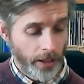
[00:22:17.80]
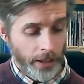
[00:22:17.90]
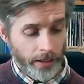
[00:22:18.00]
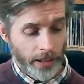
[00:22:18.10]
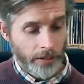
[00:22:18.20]

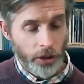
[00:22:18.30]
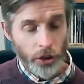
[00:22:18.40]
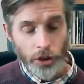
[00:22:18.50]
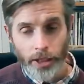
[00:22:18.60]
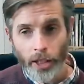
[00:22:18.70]
Now this
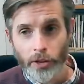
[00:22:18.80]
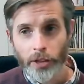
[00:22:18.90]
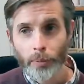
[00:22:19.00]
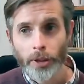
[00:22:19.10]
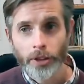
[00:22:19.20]
is the only
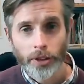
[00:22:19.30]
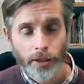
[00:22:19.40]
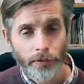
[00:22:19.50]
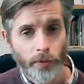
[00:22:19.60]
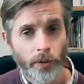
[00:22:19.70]
one that's
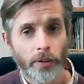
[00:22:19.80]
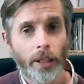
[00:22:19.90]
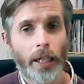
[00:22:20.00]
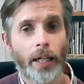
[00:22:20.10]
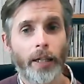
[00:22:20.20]
different.
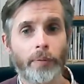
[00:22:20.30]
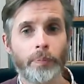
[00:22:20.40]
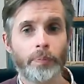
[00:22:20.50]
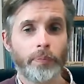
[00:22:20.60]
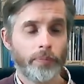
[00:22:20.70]

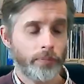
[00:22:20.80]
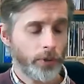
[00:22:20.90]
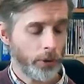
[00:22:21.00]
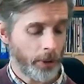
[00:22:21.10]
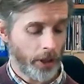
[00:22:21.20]

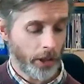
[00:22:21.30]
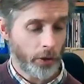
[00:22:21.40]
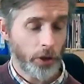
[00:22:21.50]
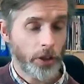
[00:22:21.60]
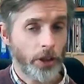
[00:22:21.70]
So we're going to go
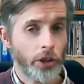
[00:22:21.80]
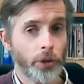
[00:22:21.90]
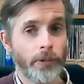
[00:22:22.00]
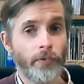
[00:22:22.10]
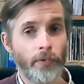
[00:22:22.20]
to the 3rd
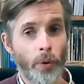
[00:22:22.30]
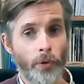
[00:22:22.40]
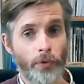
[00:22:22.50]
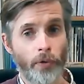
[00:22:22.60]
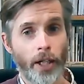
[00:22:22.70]
string
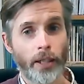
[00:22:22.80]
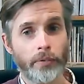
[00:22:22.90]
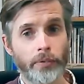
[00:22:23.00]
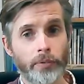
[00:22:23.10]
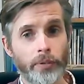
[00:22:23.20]
4th fret.
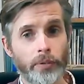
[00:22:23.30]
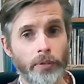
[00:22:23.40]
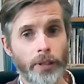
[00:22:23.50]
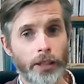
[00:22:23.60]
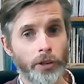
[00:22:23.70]

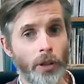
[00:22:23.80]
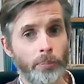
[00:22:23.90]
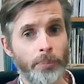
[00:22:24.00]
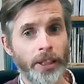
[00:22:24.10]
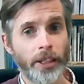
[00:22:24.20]
That's
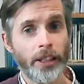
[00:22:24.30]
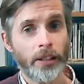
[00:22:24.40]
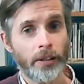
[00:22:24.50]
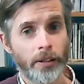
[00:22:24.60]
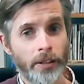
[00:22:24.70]
our B,
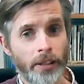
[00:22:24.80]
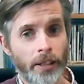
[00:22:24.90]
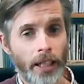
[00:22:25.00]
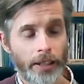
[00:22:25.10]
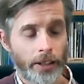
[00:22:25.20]

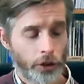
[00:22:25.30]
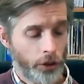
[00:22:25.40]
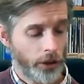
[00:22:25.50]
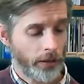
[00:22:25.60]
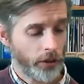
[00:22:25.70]
and that
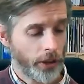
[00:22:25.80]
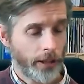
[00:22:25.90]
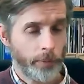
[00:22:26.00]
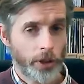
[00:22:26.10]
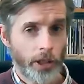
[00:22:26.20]
should sound the
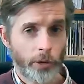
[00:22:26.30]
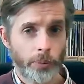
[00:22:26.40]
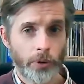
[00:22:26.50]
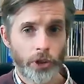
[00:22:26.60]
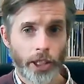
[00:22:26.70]
same as the
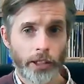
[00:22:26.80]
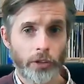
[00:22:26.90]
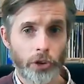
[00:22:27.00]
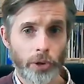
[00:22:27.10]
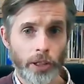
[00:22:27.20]
open 2nd
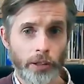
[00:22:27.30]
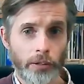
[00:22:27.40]
string.